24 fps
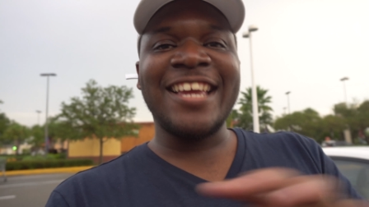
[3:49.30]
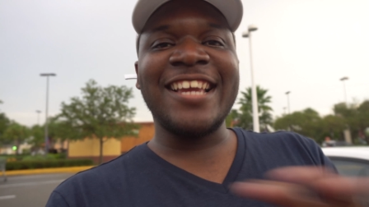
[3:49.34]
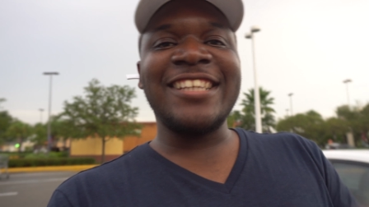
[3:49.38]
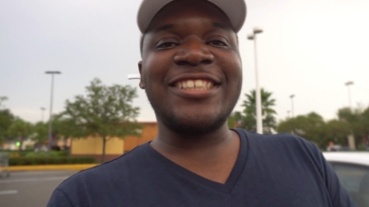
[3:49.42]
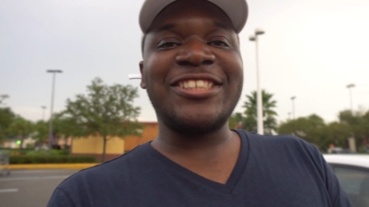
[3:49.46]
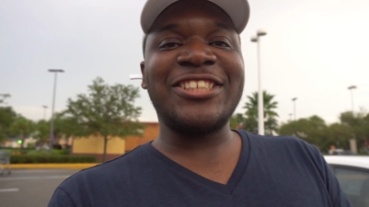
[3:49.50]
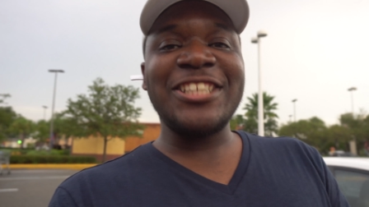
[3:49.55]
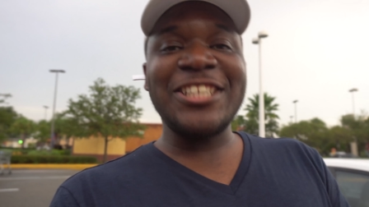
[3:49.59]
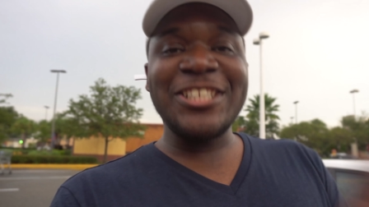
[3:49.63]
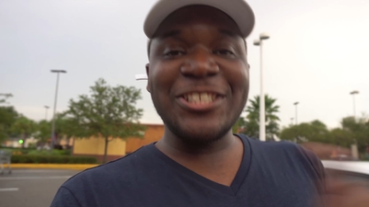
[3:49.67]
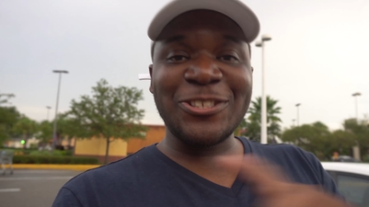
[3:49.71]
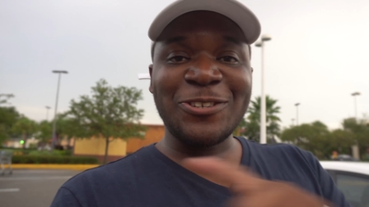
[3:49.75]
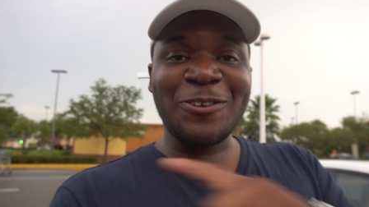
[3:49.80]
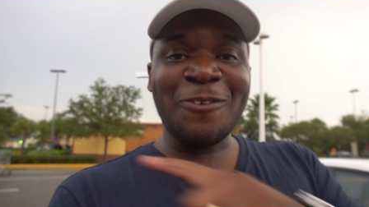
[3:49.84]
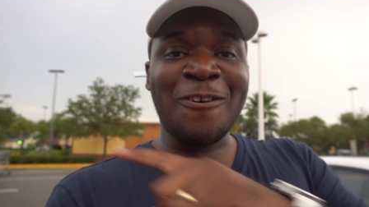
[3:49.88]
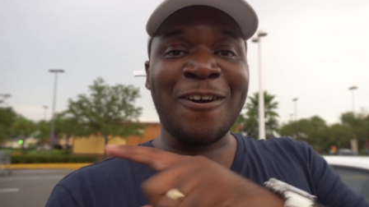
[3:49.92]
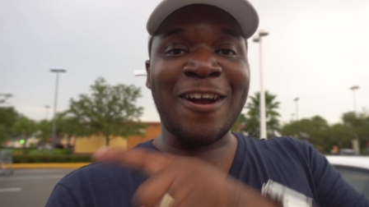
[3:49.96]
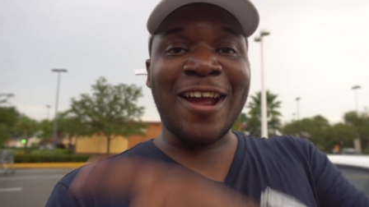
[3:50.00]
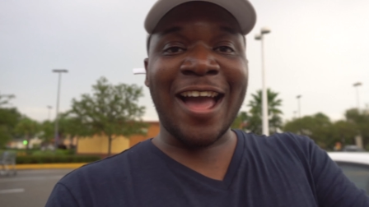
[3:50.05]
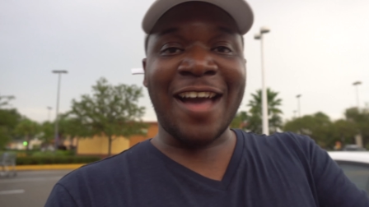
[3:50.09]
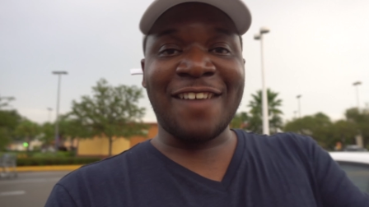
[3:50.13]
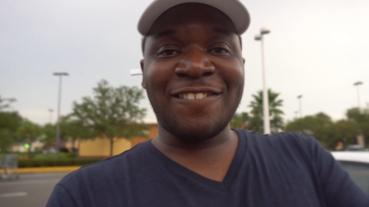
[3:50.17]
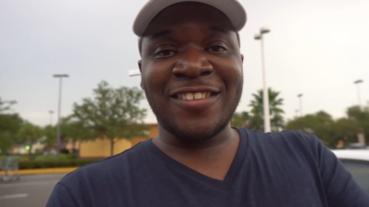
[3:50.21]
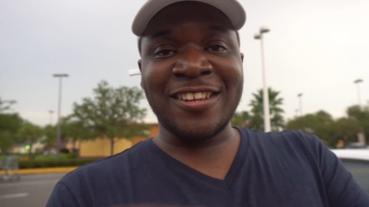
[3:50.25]
and she's
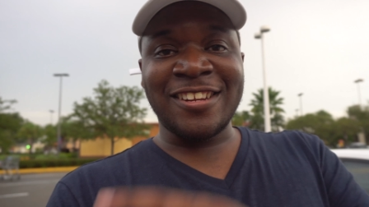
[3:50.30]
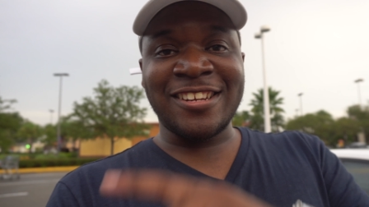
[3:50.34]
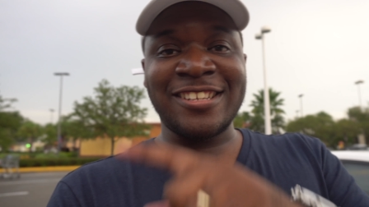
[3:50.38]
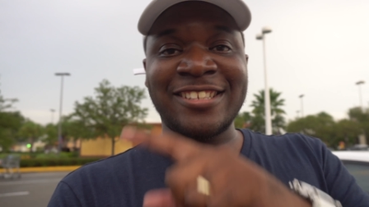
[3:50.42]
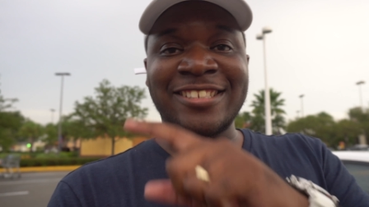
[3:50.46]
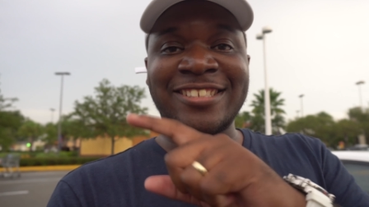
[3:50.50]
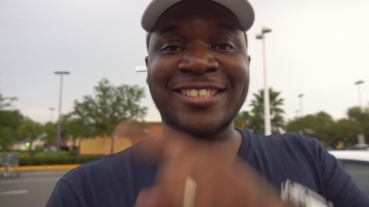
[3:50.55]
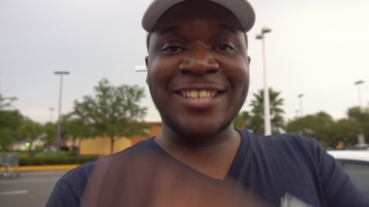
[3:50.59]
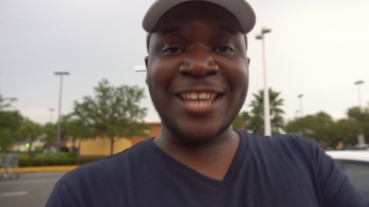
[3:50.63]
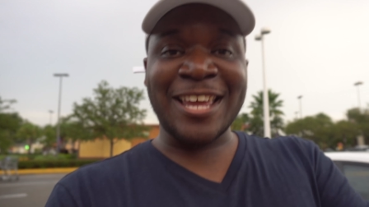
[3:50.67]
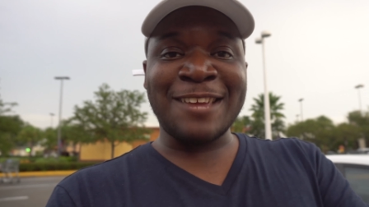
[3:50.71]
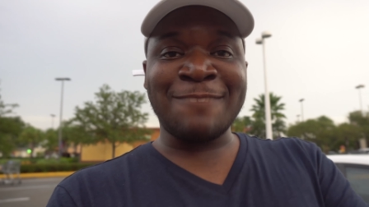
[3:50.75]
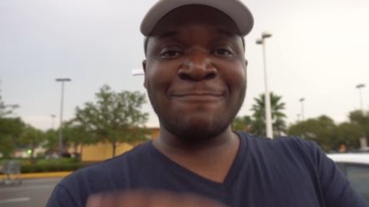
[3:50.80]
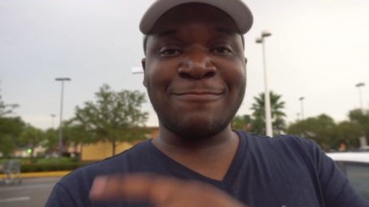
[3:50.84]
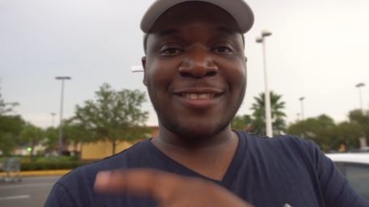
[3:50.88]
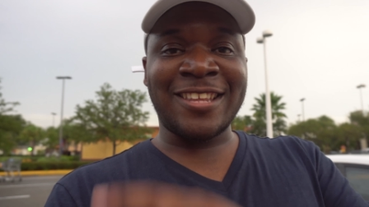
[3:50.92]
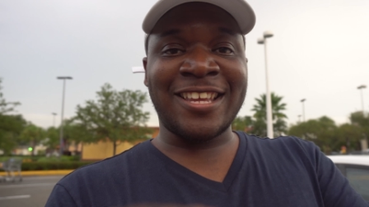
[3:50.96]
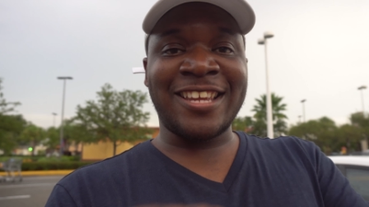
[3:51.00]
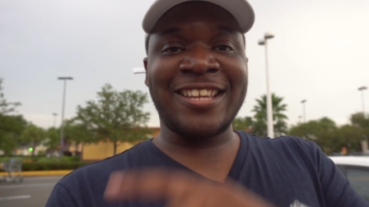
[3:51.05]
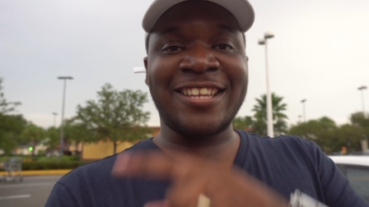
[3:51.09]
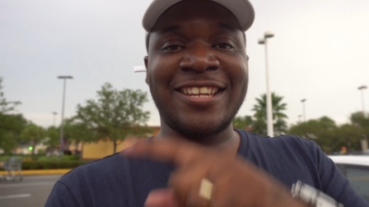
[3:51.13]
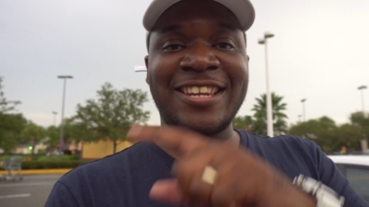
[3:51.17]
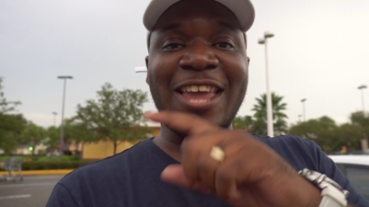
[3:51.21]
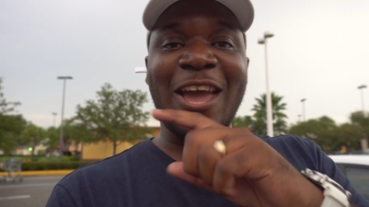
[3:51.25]
going after the same
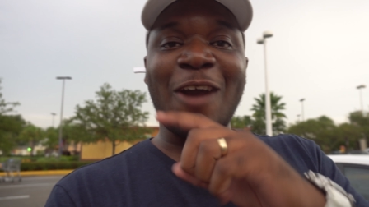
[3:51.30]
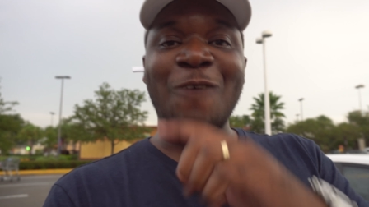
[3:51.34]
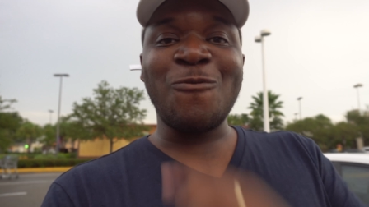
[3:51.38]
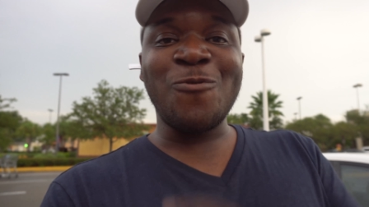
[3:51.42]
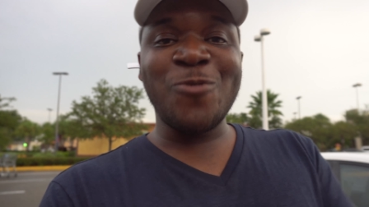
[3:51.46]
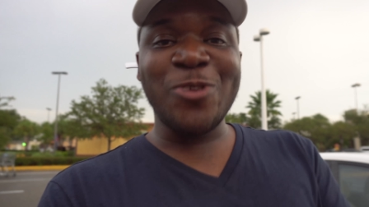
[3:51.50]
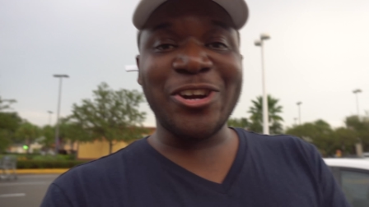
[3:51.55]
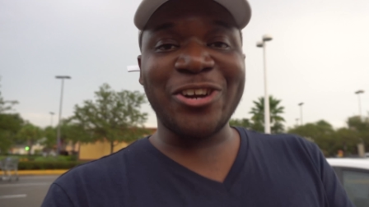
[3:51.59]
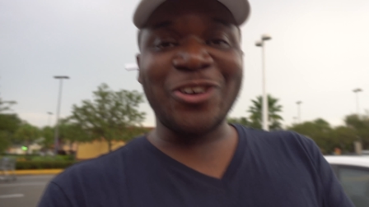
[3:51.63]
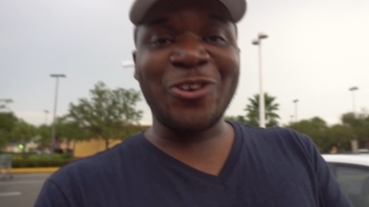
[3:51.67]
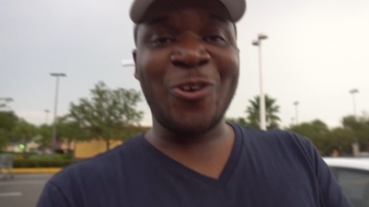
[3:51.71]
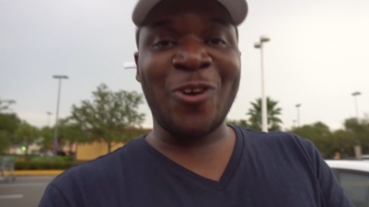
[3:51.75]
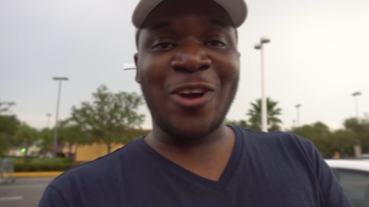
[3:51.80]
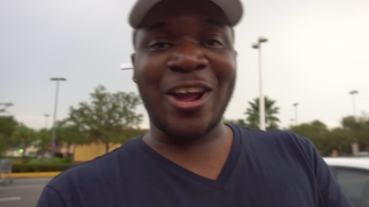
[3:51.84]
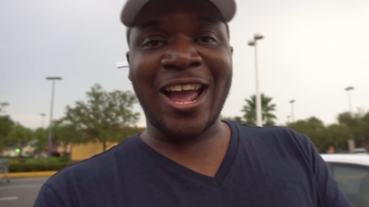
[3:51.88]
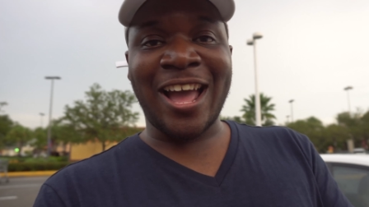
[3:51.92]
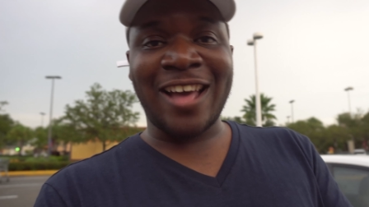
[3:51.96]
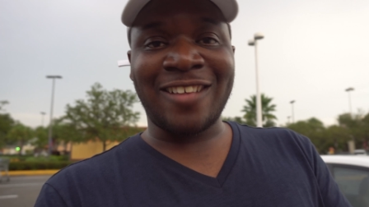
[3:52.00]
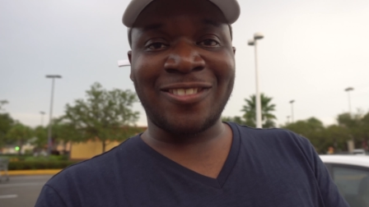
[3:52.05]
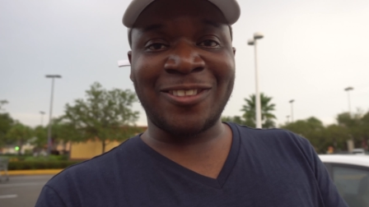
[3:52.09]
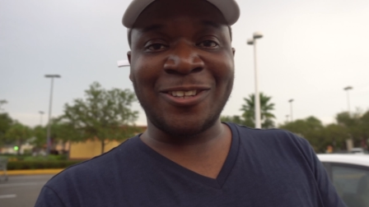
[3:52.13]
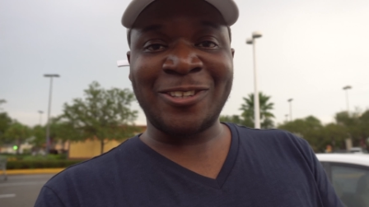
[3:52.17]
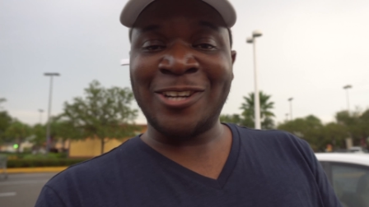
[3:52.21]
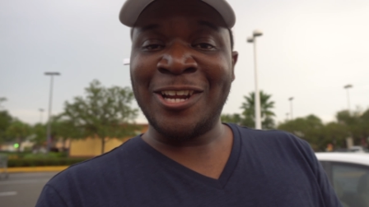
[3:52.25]
thing that we're going
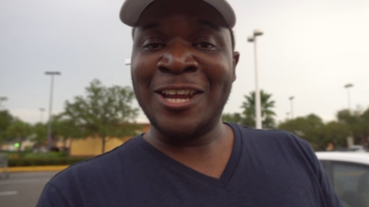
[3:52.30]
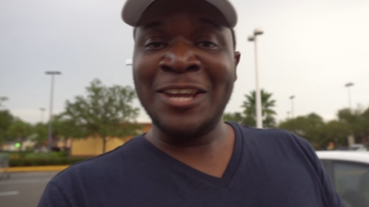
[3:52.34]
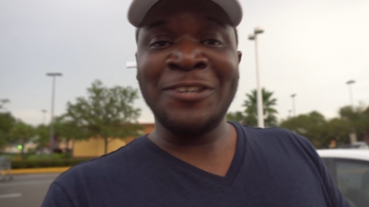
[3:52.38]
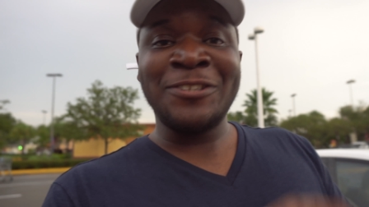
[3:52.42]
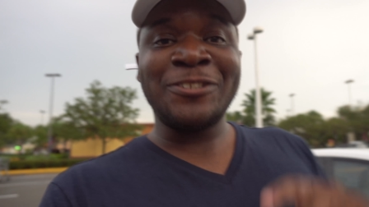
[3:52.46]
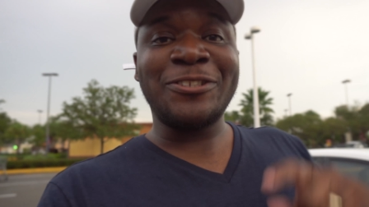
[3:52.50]
after.